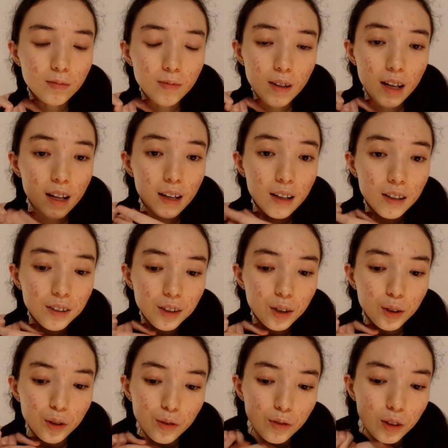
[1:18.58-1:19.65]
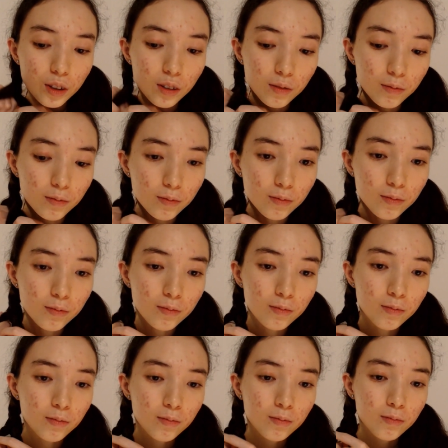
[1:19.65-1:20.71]
And over.
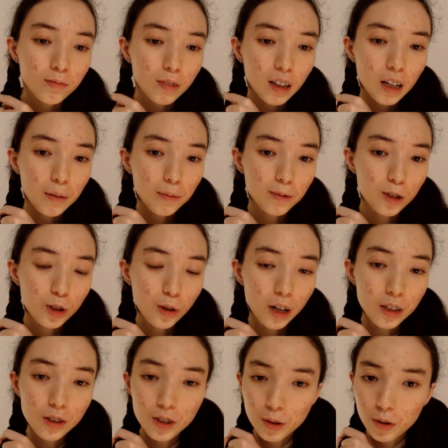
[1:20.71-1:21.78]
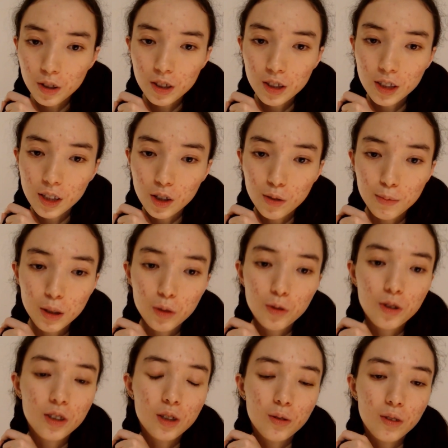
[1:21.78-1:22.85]
I'm trying to do it in slow
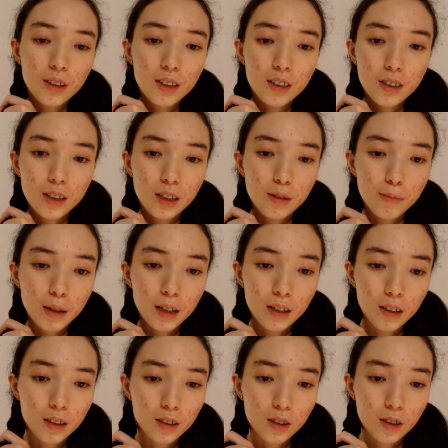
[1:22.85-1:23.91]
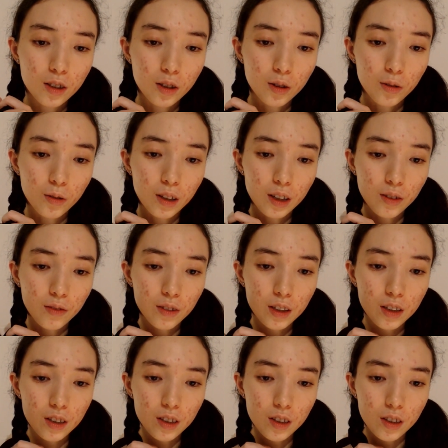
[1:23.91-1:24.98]
motion so you can see it better. So like
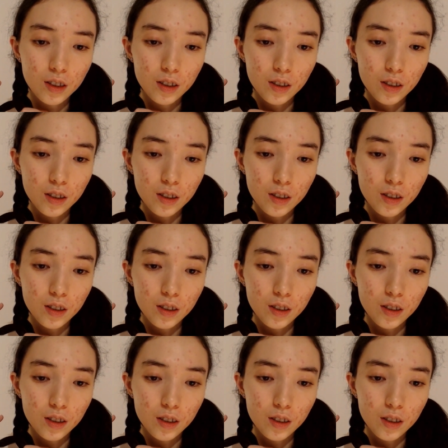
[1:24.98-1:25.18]
this.